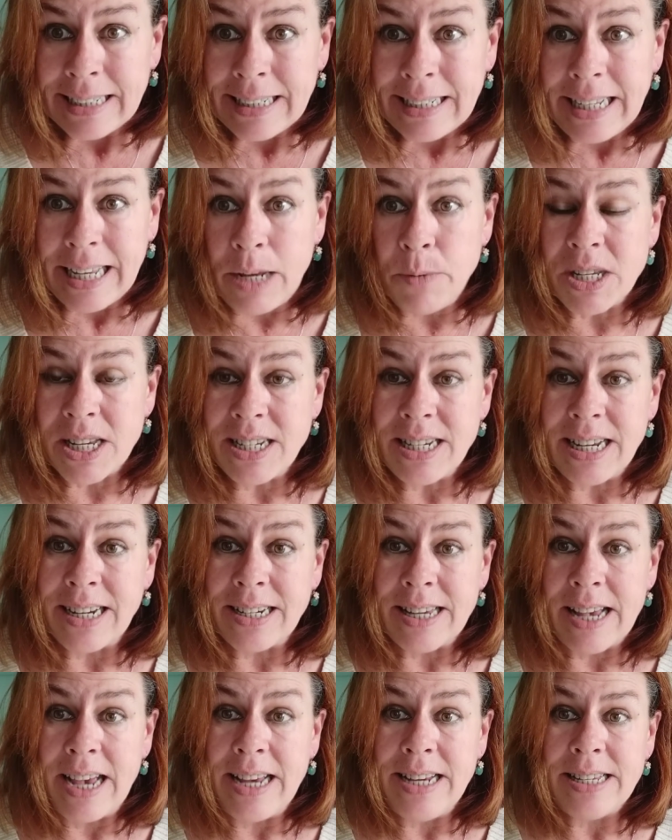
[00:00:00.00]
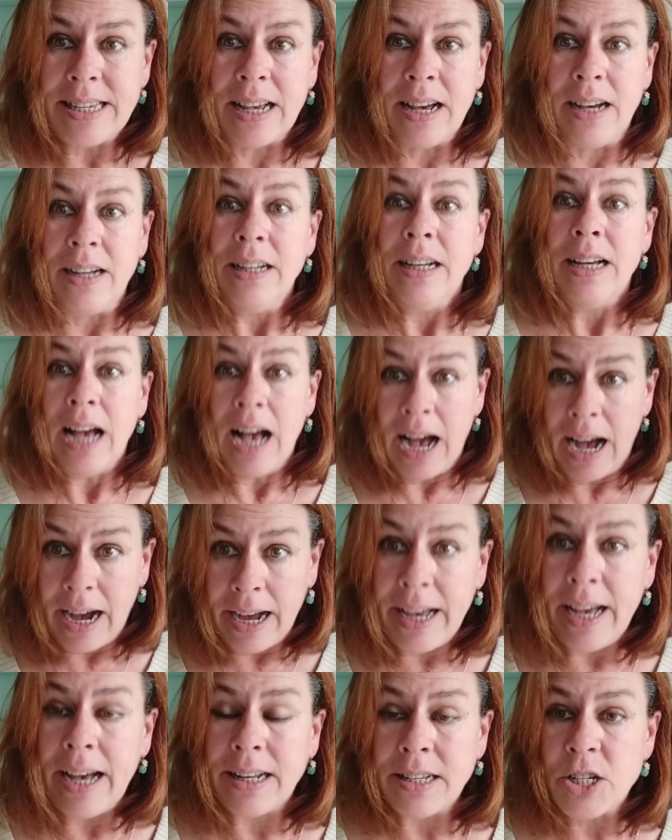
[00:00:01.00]
he was a dictator, I
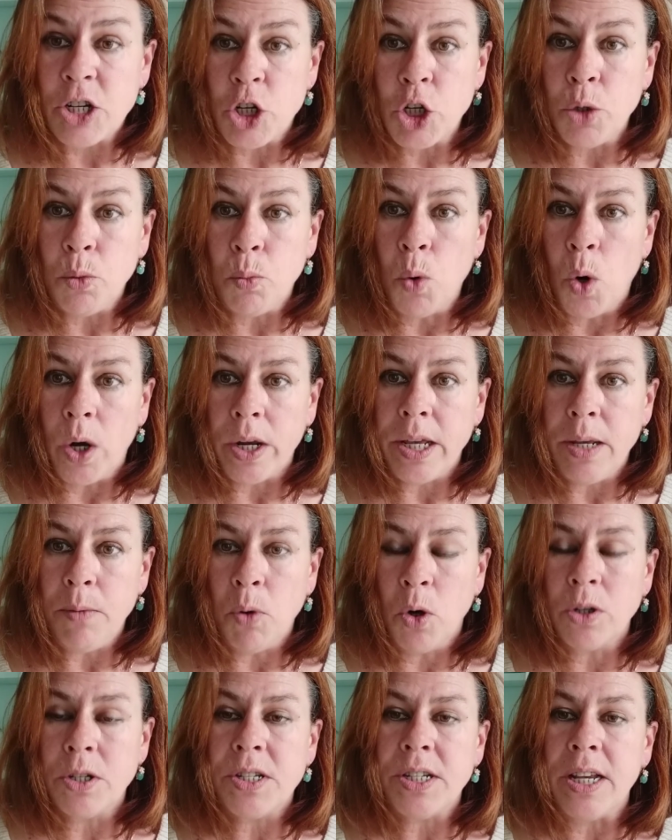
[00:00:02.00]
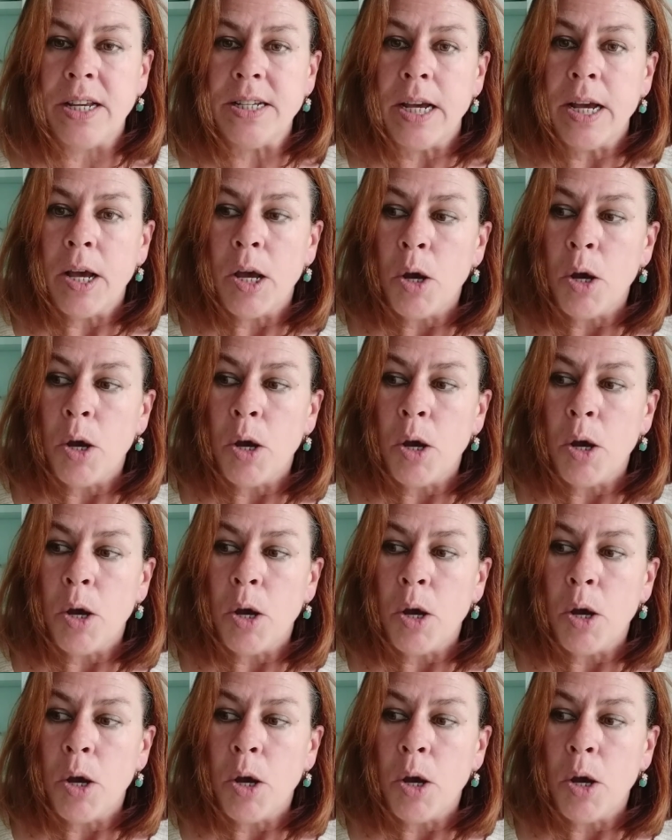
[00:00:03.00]
had to do what he wanted.